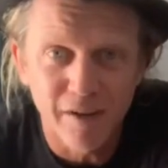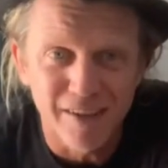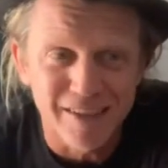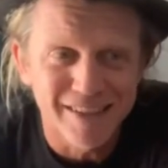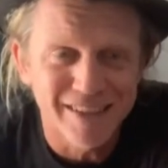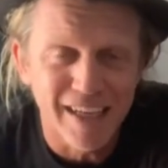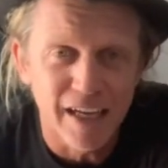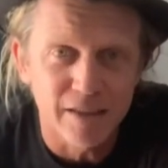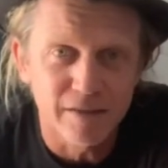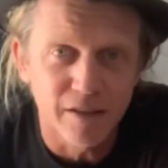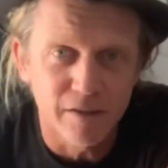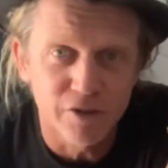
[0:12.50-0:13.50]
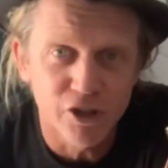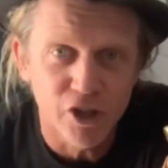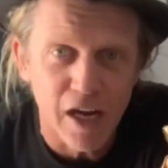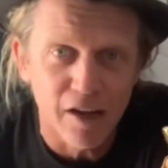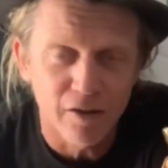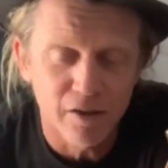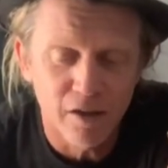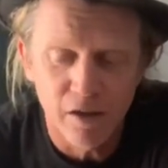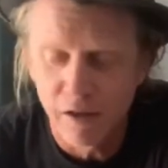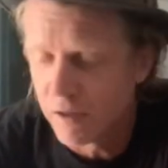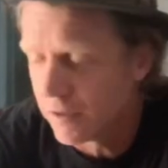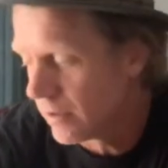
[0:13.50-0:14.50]
a set of Schaller
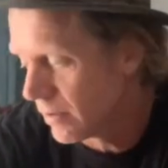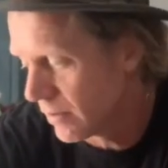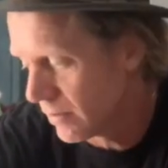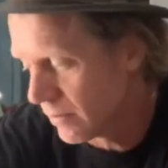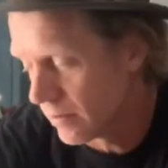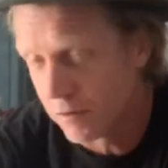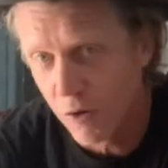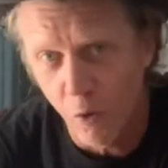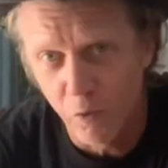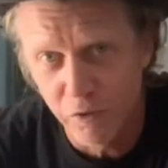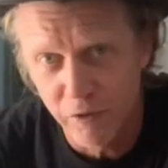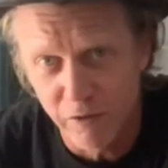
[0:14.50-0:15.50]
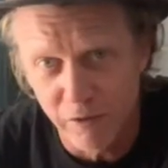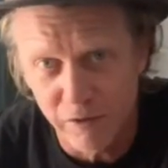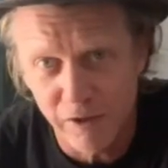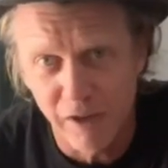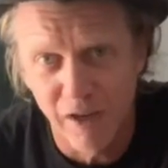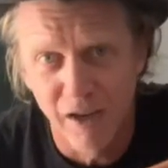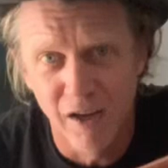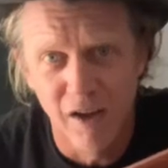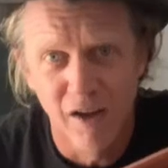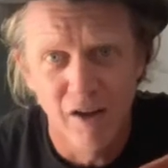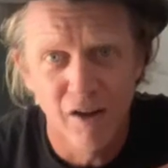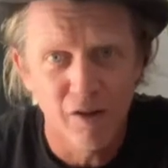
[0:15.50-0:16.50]
gold tuners
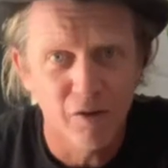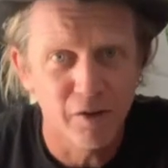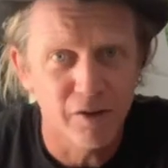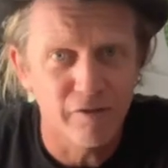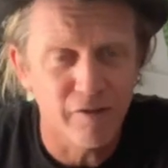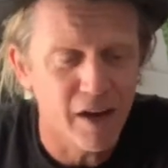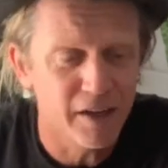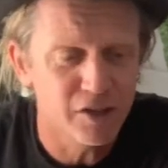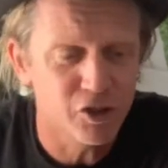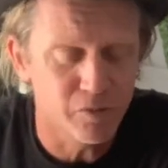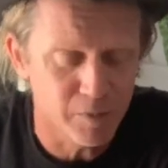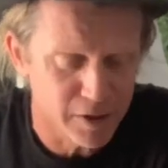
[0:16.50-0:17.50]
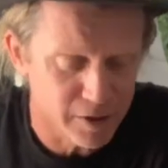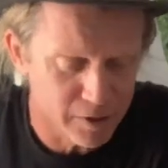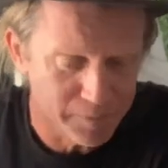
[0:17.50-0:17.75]
on this fine instrument here.